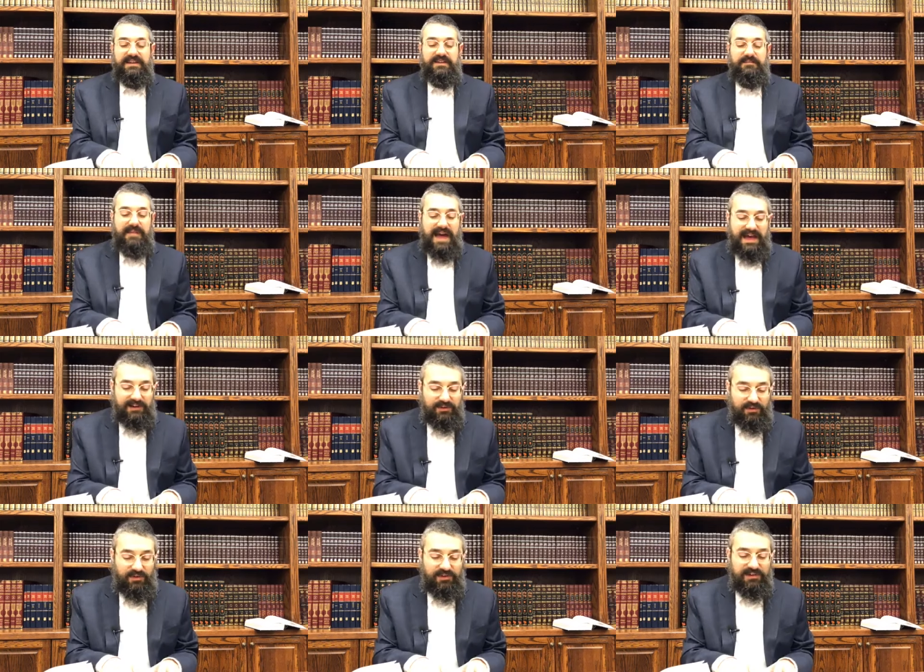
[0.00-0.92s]
To
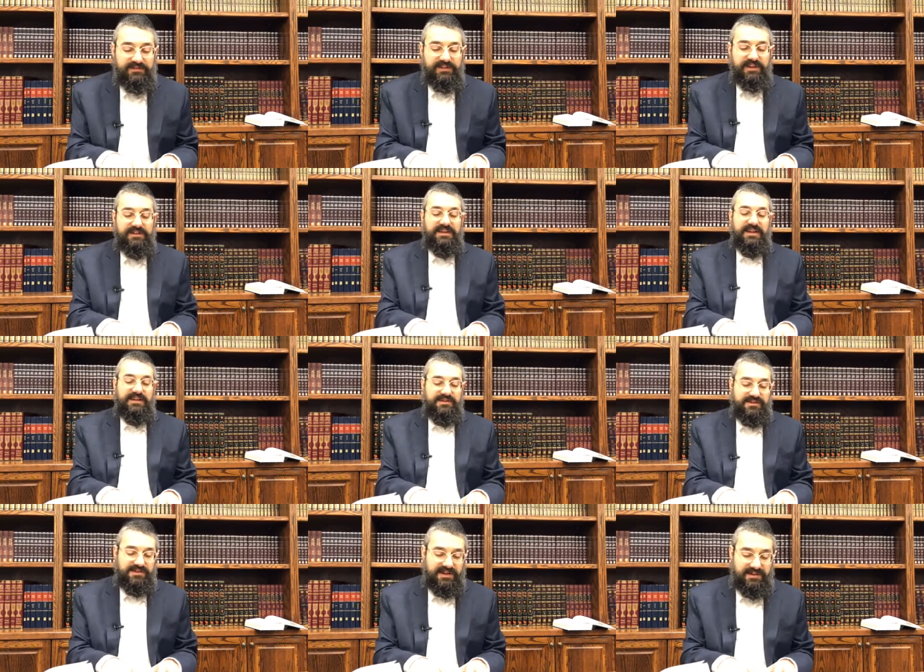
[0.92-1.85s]
battle all of their
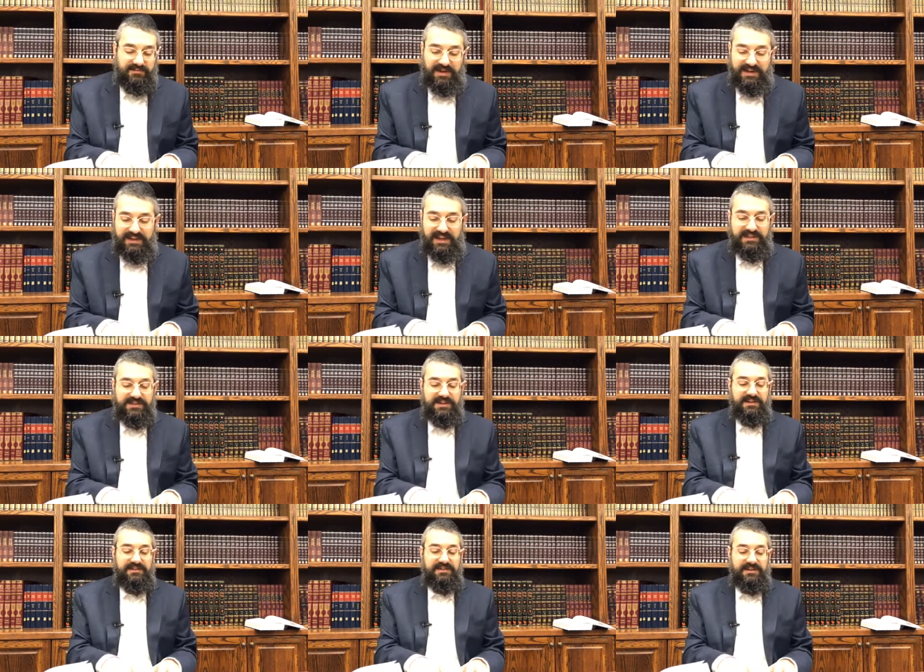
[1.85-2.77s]
days. Ima
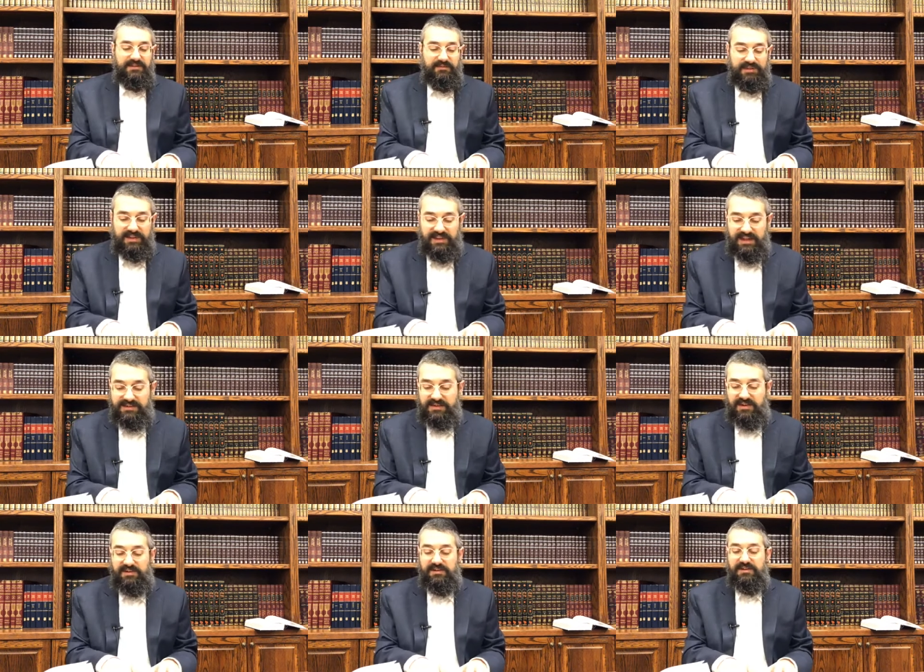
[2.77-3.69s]
Yetzer, with the
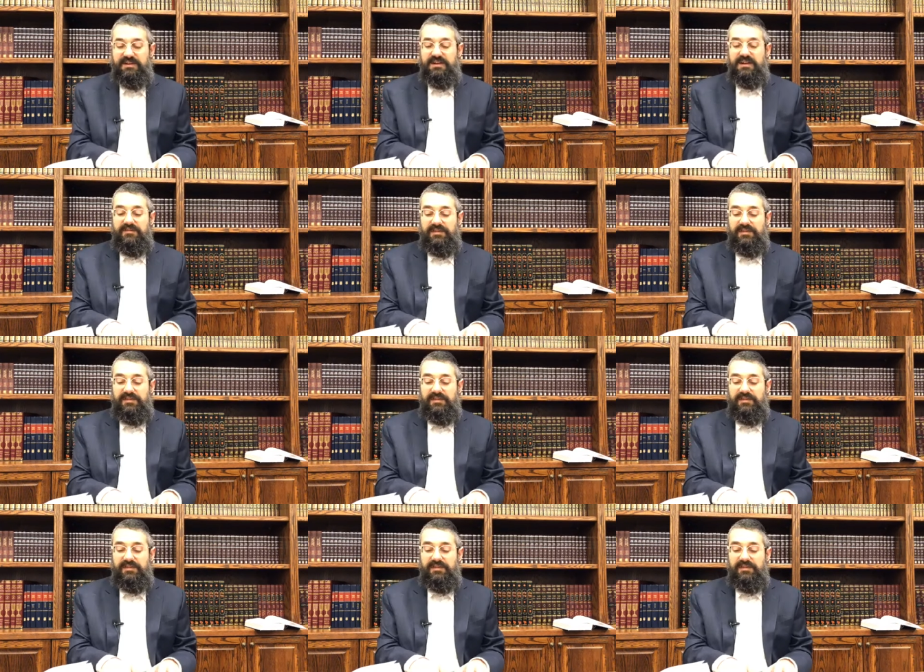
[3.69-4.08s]
Yetzer Hara.